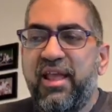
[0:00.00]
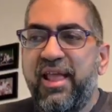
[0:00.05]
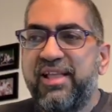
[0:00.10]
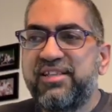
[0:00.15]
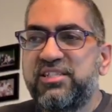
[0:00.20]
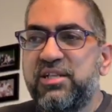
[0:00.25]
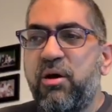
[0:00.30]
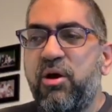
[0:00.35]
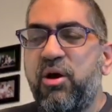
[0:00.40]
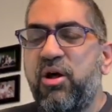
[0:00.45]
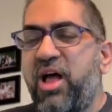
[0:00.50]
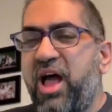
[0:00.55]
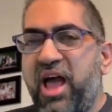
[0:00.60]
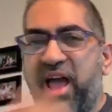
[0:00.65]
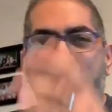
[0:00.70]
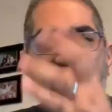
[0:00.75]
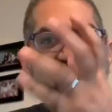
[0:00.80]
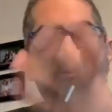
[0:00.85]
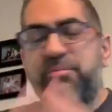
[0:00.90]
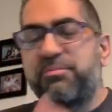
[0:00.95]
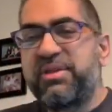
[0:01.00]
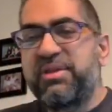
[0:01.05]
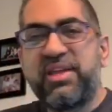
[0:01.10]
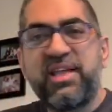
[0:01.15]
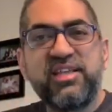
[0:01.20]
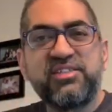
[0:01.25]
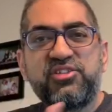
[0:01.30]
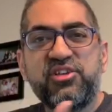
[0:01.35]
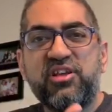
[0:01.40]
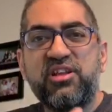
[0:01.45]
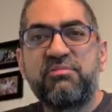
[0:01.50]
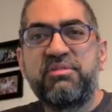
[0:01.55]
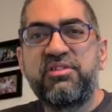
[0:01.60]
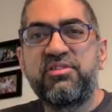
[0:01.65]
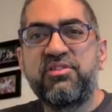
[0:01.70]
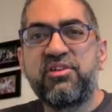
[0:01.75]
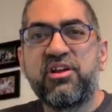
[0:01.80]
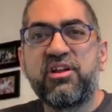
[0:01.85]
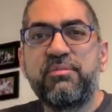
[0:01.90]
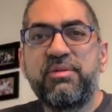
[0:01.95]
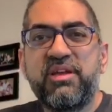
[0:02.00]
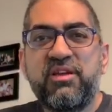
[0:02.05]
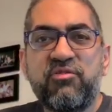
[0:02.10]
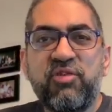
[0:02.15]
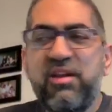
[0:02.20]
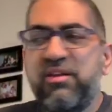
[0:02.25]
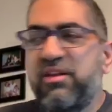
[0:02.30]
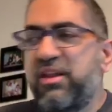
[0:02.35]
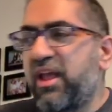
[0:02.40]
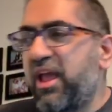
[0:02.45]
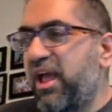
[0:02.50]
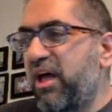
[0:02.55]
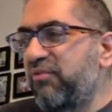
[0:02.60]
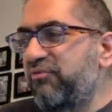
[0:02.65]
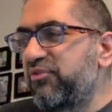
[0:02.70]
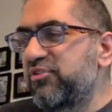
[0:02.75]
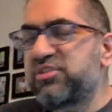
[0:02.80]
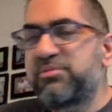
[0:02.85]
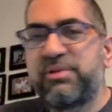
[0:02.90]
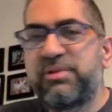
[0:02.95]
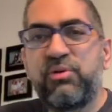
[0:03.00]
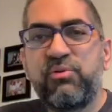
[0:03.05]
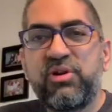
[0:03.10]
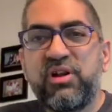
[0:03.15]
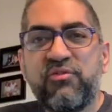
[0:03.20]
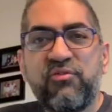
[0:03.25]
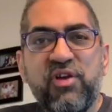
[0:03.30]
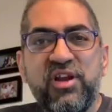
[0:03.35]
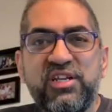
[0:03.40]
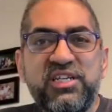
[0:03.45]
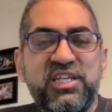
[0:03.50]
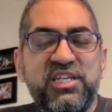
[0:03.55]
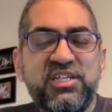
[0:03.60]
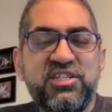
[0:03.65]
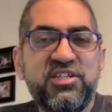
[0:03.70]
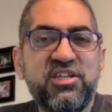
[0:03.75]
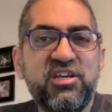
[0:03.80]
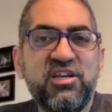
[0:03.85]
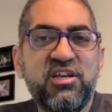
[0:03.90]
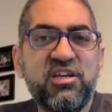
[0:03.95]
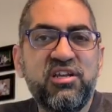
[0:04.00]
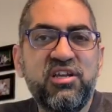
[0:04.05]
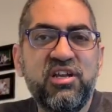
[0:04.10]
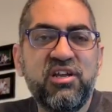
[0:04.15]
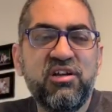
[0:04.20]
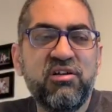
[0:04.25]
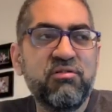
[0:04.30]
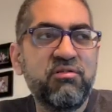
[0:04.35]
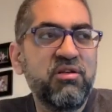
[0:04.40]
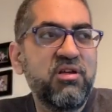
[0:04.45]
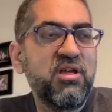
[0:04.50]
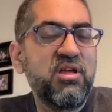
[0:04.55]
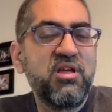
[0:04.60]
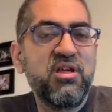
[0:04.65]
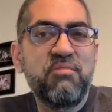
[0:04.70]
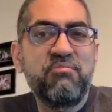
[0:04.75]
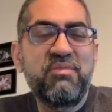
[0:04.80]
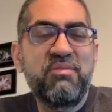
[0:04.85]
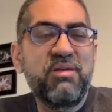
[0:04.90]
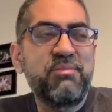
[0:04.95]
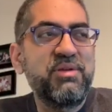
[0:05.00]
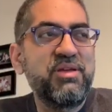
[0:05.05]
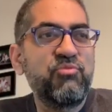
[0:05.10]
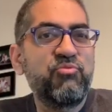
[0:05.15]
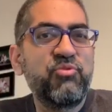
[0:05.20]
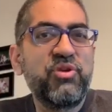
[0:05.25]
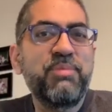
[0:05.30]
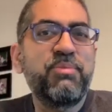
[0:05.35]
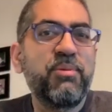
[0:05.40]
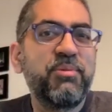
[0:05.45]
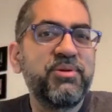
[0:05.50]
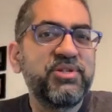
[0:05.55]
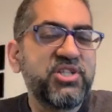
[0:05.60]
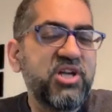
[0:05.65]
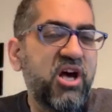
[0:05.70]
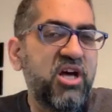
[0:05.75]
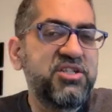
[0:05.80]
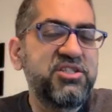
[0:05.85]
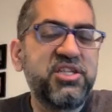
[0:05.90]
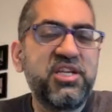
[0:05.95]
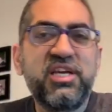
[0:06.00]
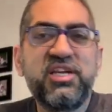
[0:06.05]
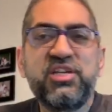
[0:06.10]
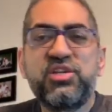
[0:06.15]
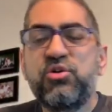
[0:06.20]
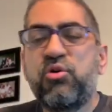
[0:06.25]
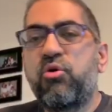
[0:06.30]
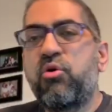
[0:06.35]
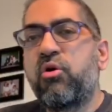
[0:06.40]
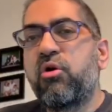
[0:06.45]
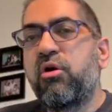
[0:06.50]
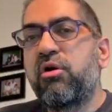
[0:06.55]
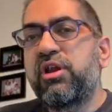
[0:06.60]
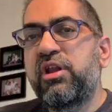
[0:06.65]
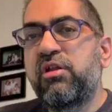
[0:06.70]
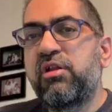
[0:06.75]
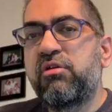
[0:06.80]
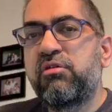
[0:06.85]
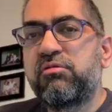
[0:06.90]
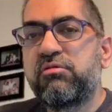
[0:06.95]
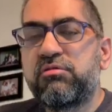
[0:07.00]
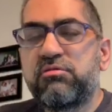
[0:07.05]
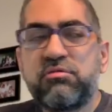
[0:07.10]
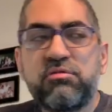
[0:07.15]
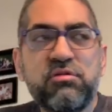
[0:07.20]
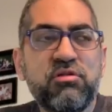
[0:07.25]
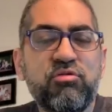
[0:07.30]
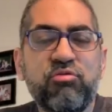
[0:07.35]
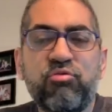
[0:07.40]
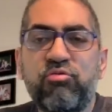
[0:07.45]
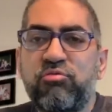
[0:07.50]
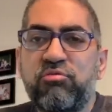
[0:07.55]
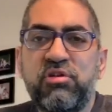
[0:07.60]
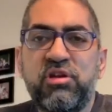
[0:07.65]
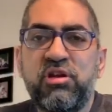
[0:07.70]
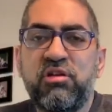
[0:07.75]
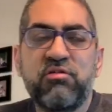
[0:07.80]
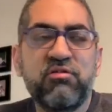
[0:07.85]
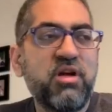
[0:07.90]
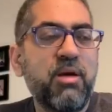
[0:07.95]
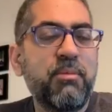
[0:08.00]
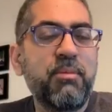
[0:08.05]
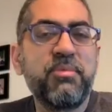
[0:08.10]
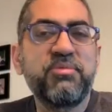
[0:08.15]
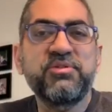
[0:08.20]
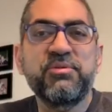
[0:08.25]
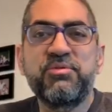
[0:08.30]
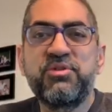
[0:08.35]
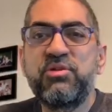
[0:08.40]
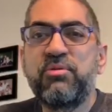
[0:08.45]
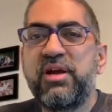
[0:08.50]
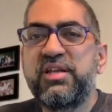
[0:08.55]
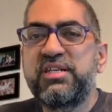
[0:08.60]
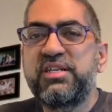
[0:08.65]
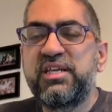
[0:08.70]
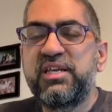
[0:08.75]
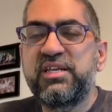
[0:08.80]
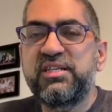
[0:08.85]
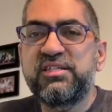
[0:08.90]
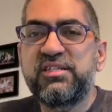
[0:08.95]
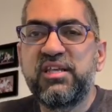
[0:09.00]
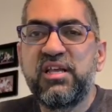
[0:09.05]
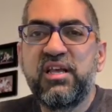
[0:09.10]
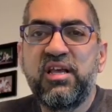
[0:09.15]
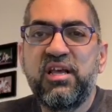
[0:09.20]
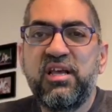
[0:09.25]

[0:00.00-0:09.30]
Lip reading: And so now I have them because they're gonna be great helpful to me whenever I need to maybe repurpose content or come up with some new ideas.